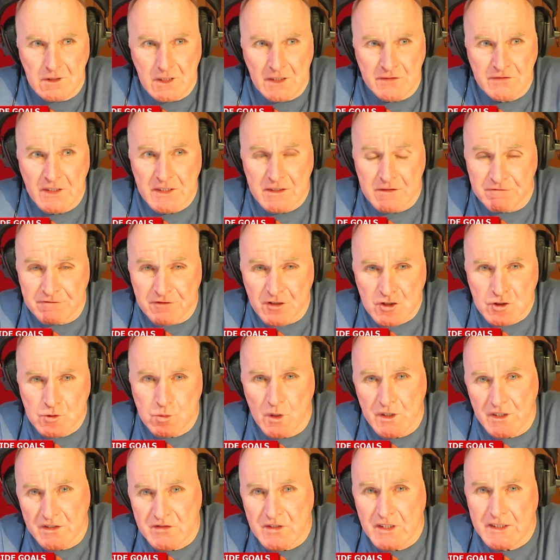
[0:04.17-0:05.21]
I think the first
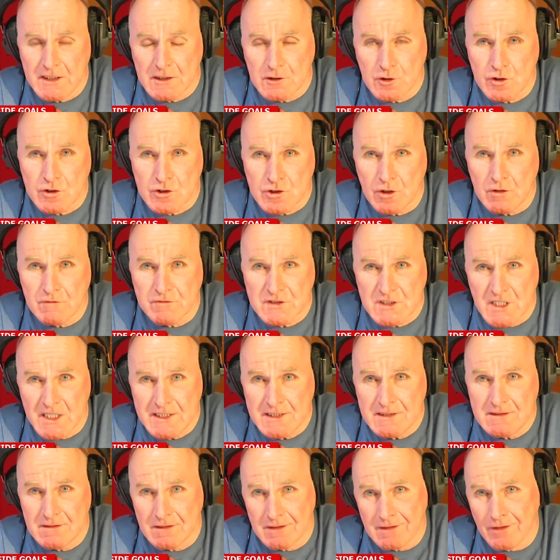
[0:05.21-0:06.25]
one, I think he looks
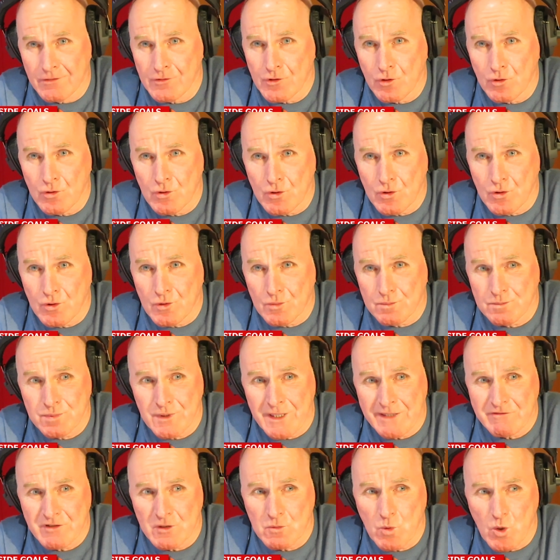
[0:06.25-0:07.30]
offside. Mm-hmm.
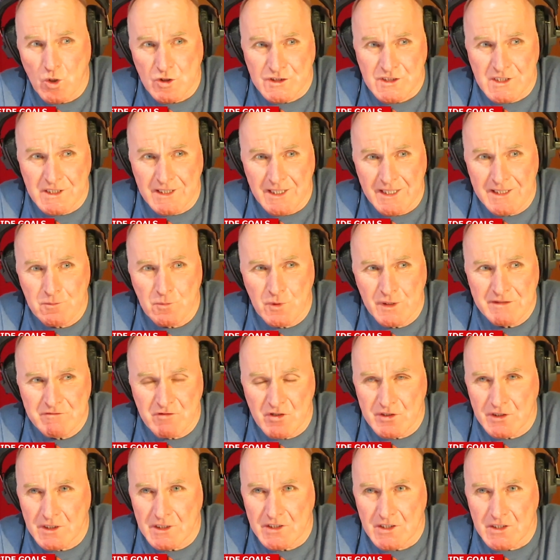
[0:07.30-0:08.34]
Although, having watched the game, we
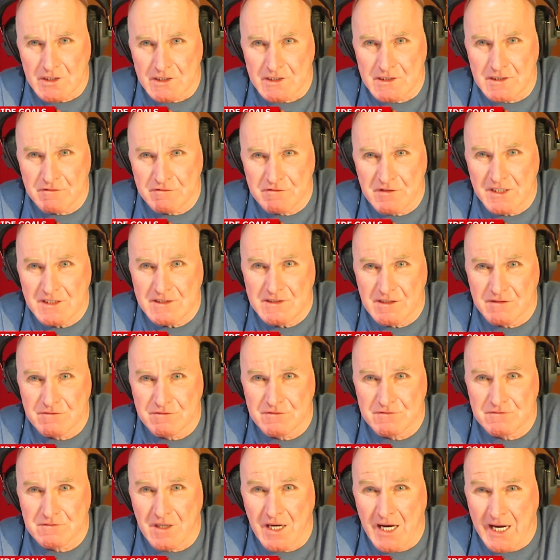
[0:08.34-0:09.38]
never really get the
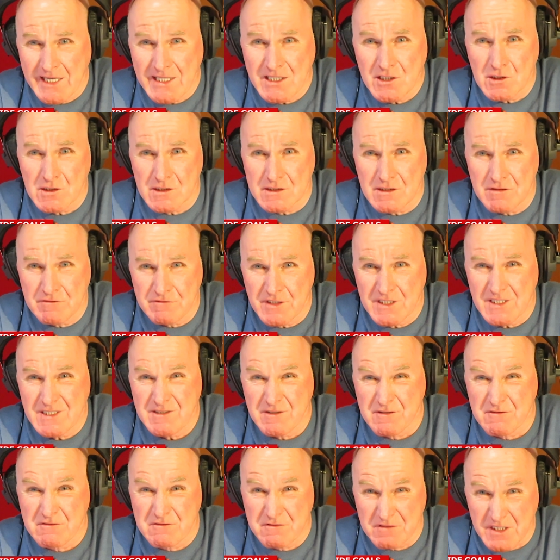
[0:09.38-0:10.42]
definitive angle, the
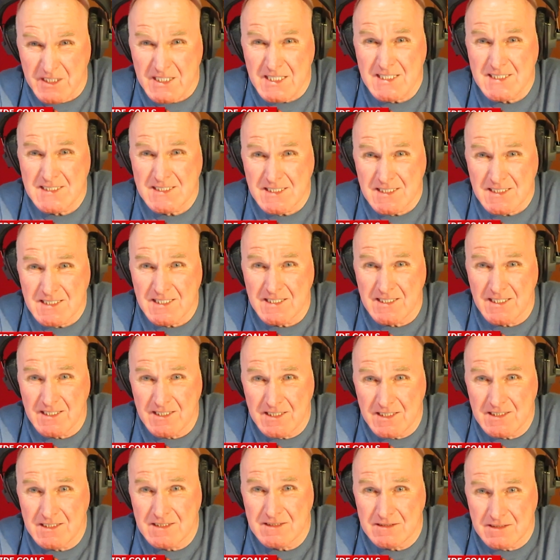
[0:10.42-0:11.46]
definitive freeze
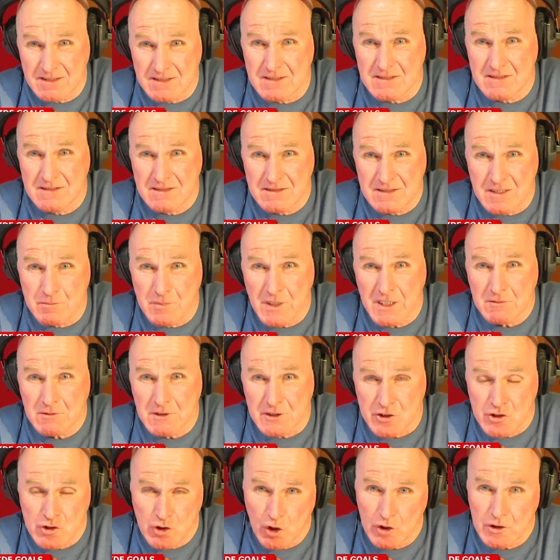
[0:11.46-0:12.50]
to be
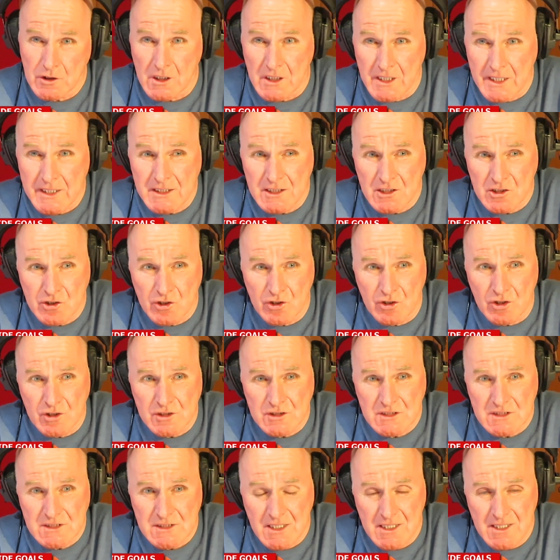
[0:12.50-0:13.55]
able to draw the line
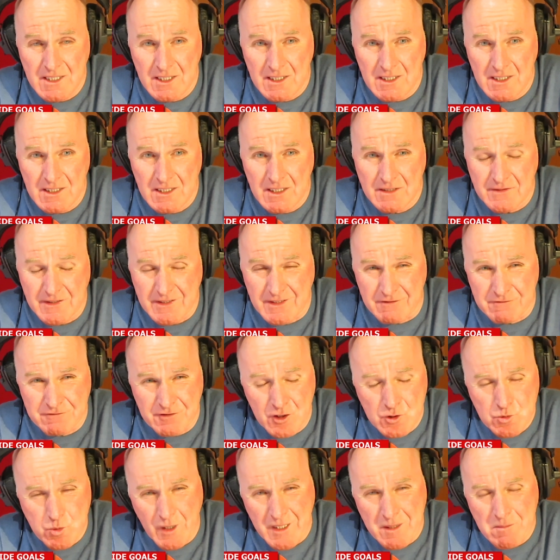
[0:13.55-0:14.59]
across. I think the
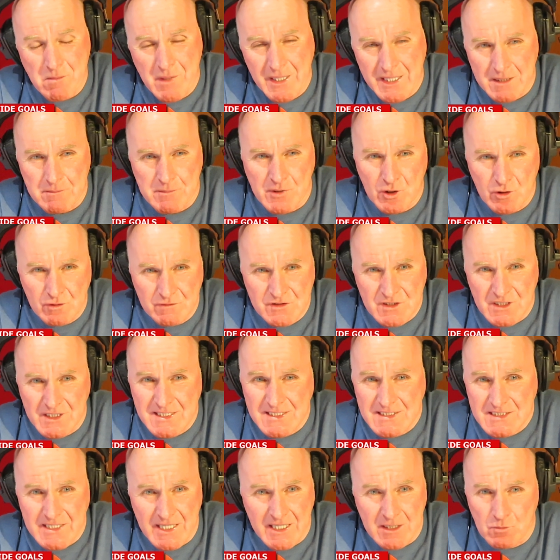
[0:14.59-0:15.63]
first one, he might have been
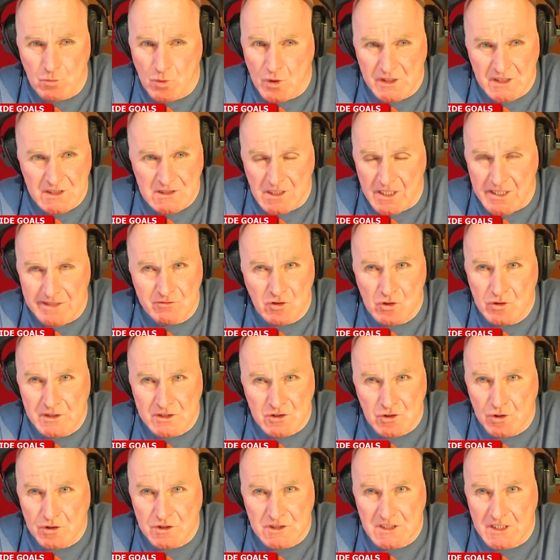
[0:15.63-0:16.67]
offside. Second one, he's level.
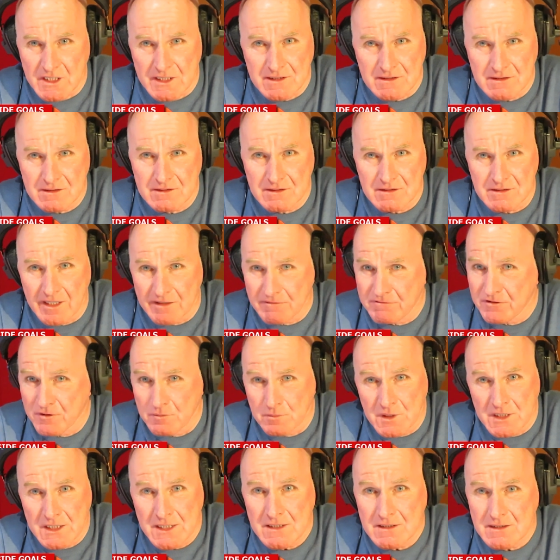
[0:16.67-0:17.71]
He's onside
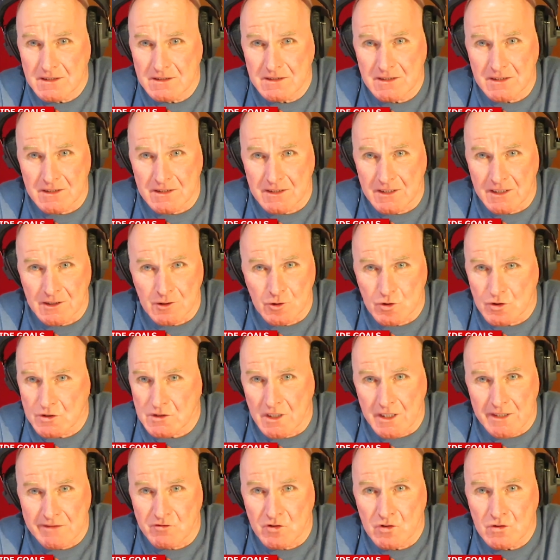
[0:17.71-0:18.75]
for me. He
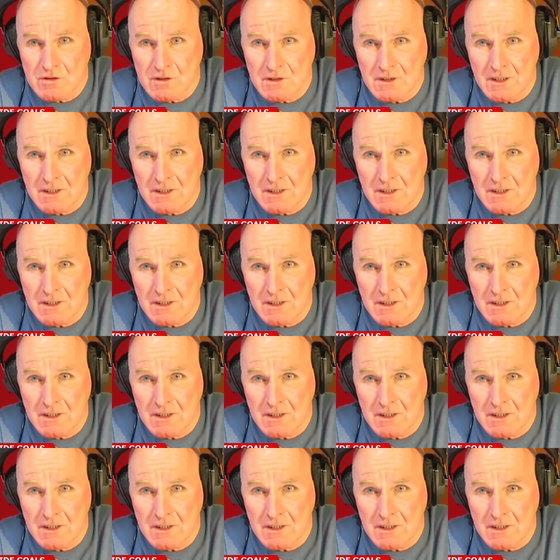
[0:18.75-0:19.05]
looks level.